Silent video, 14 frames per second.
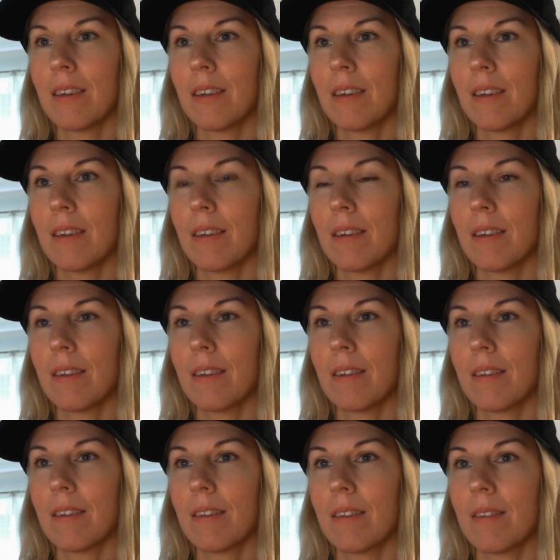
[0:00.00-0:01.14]

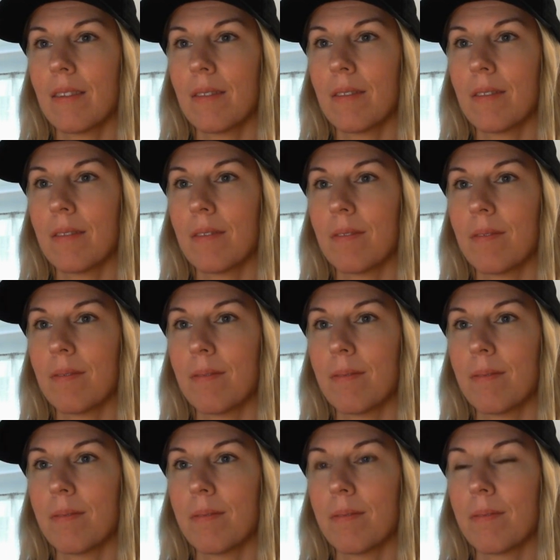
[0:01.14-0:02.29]

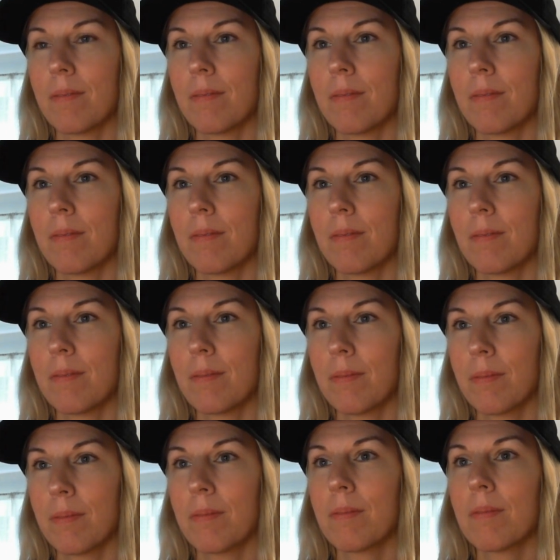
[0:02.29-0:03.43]

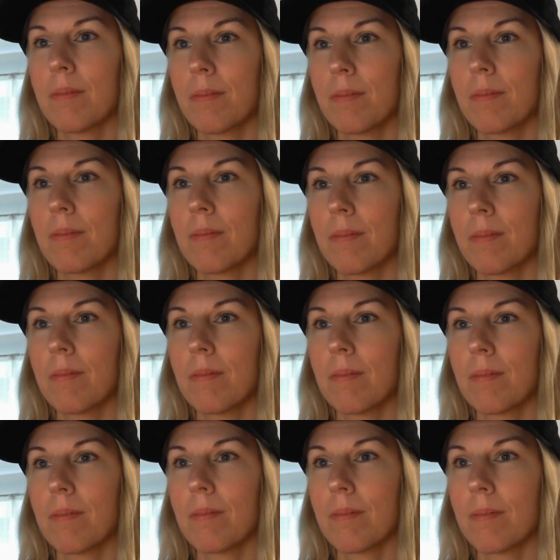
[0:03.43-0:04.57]

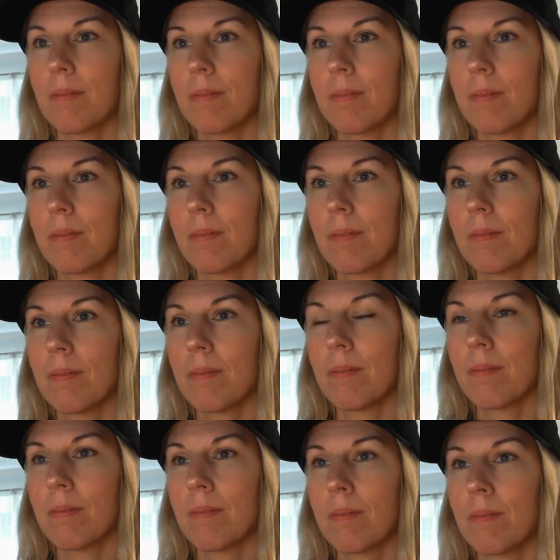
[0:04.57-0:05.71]

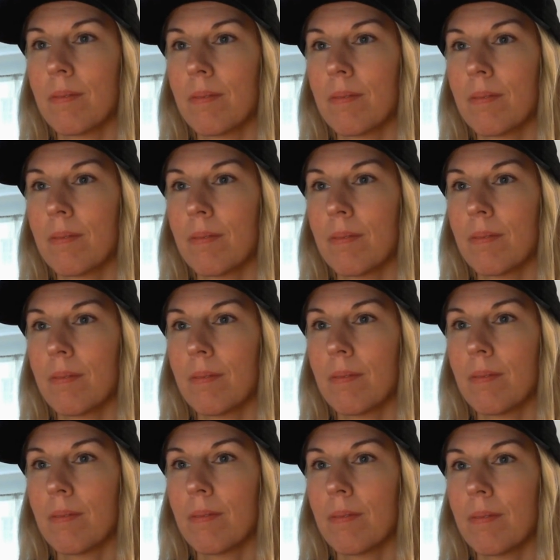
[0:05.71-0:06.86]

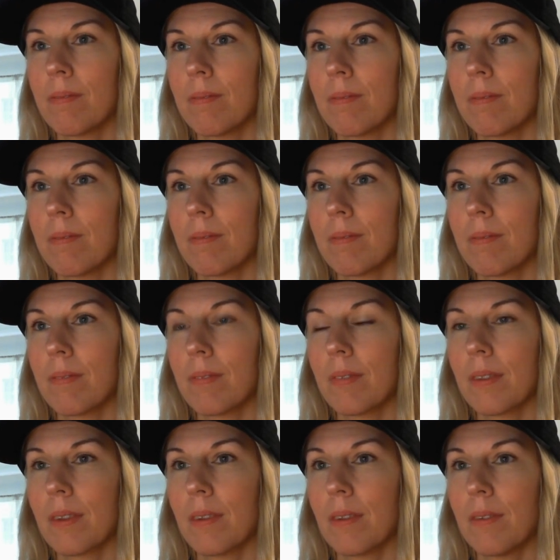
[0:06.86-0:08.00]
This person isn't speaking.